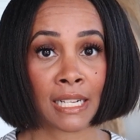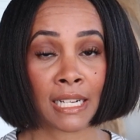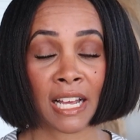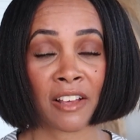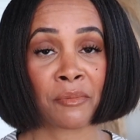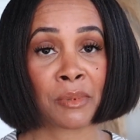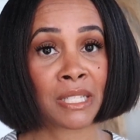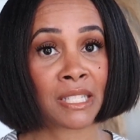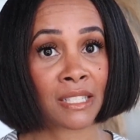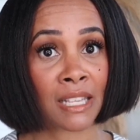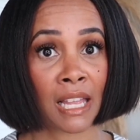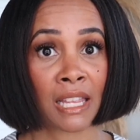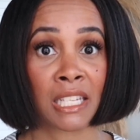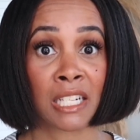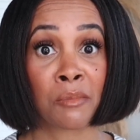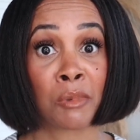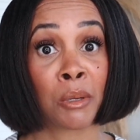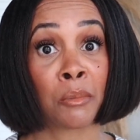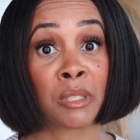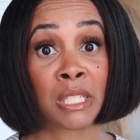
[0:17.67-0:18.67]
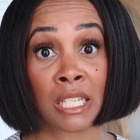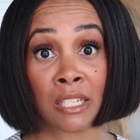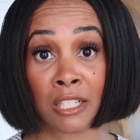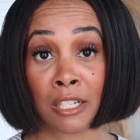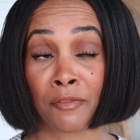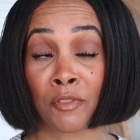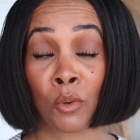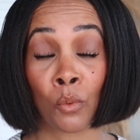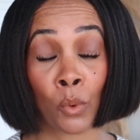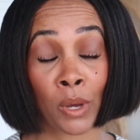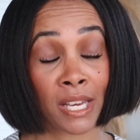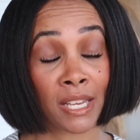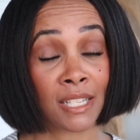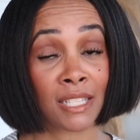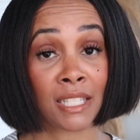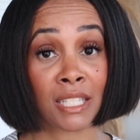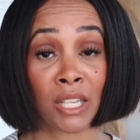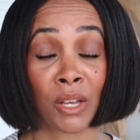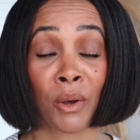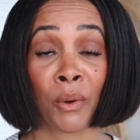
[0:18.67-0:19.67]
And I've been styling them up 10 different
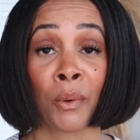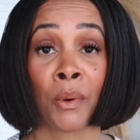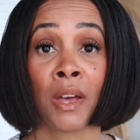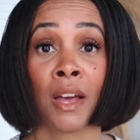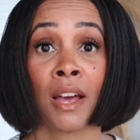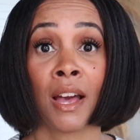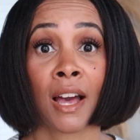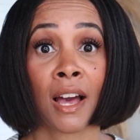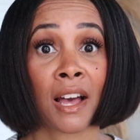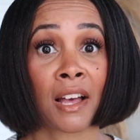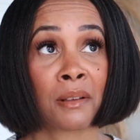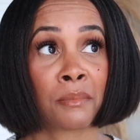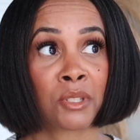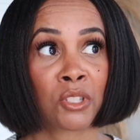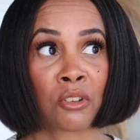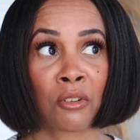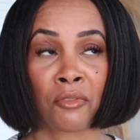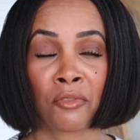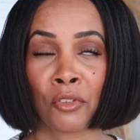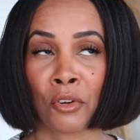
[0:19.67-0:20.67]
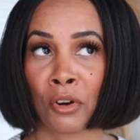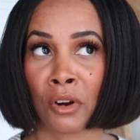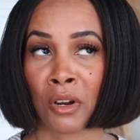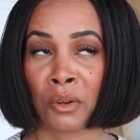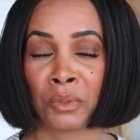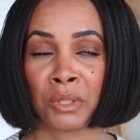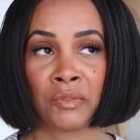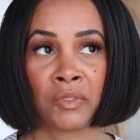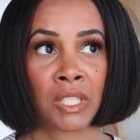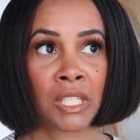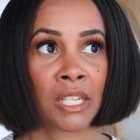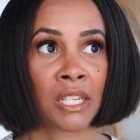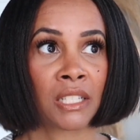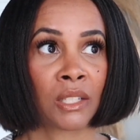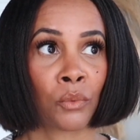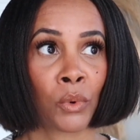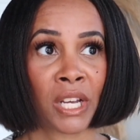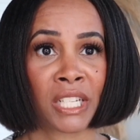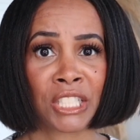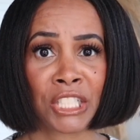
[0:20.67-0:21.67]
ways. So, um, so far we've done
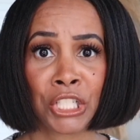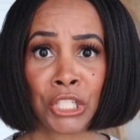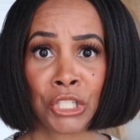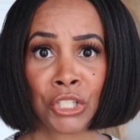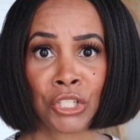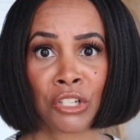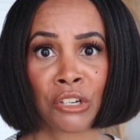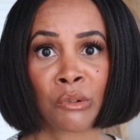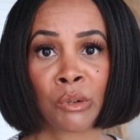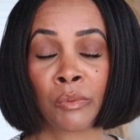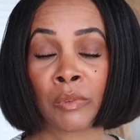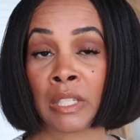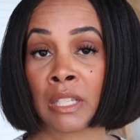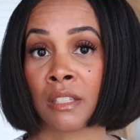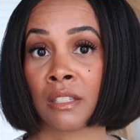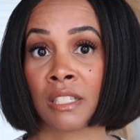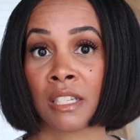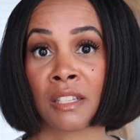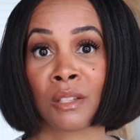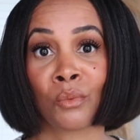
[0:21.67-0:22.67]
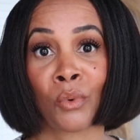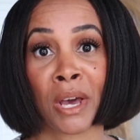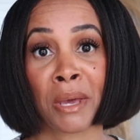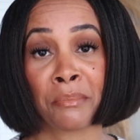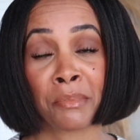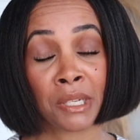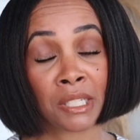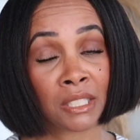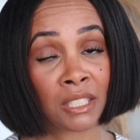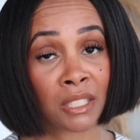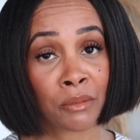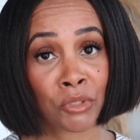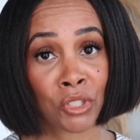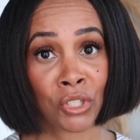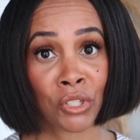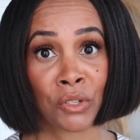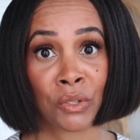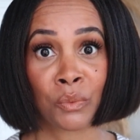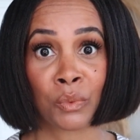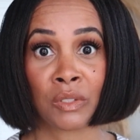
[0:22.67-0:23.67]
the white t-shirt, we've done the white button-up
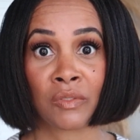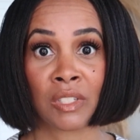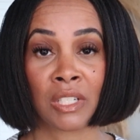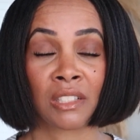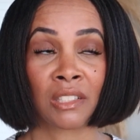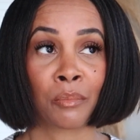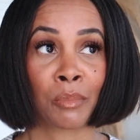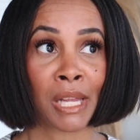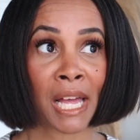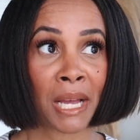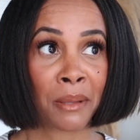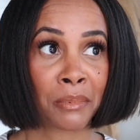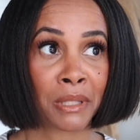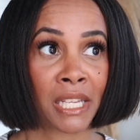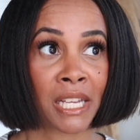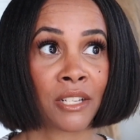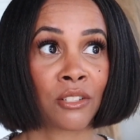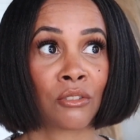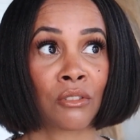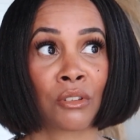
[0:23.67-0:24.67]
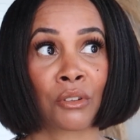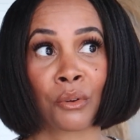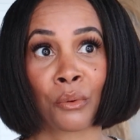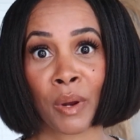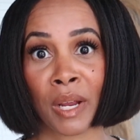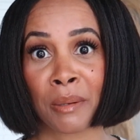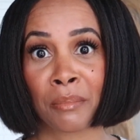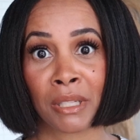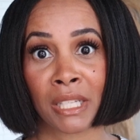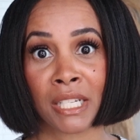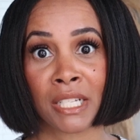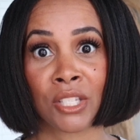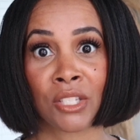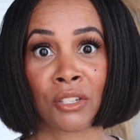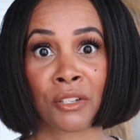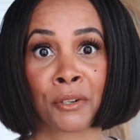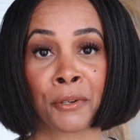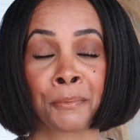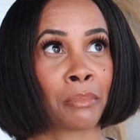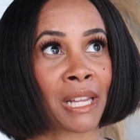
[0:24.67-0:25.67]
shirt, we've done the black blazer, the gray
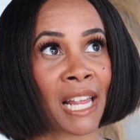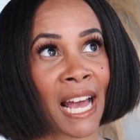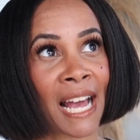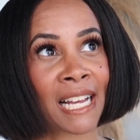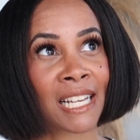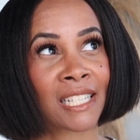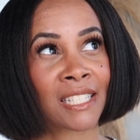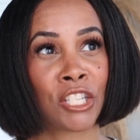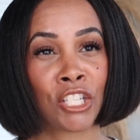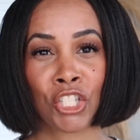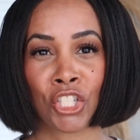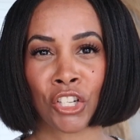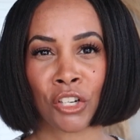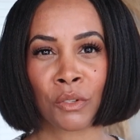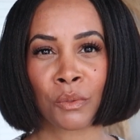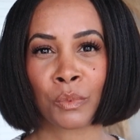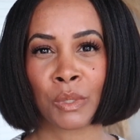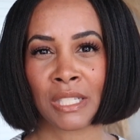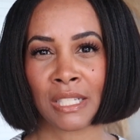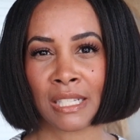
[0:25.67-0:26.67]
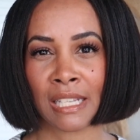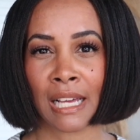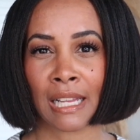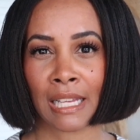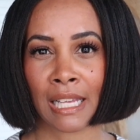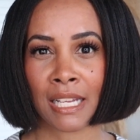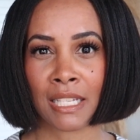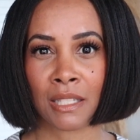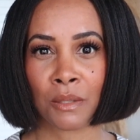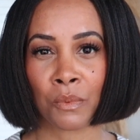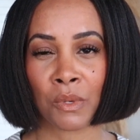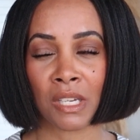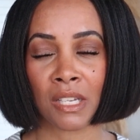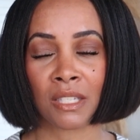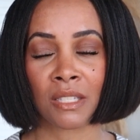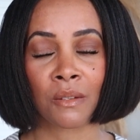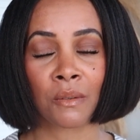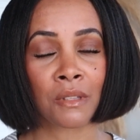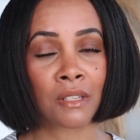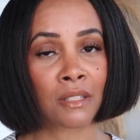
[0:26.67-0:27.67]
blazer, black t-shirt. We did that last week.
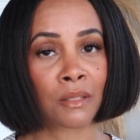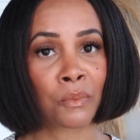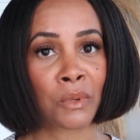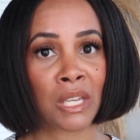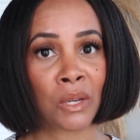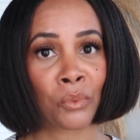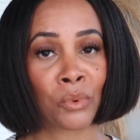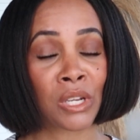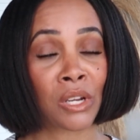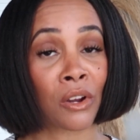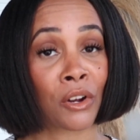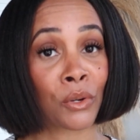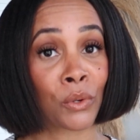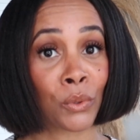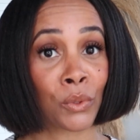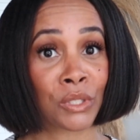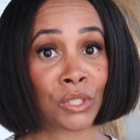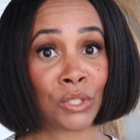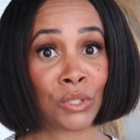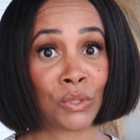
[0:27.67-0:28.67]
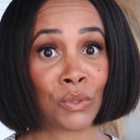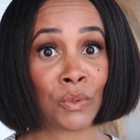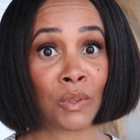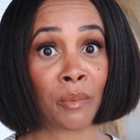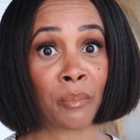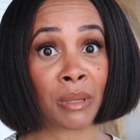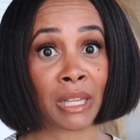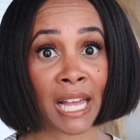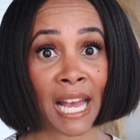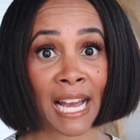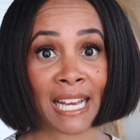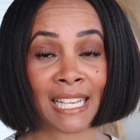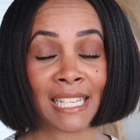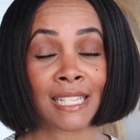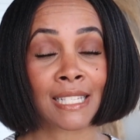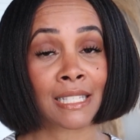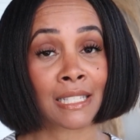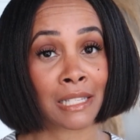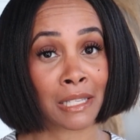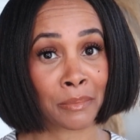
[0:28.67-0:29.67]
So this week we are going to do the black
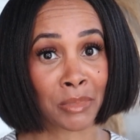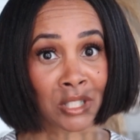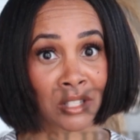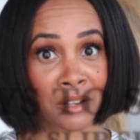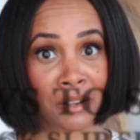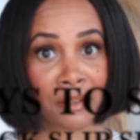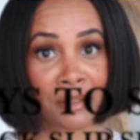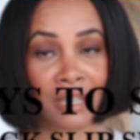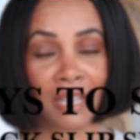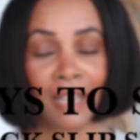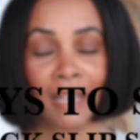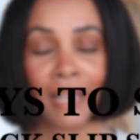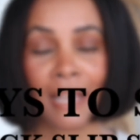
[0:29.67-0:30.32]
slip skirt.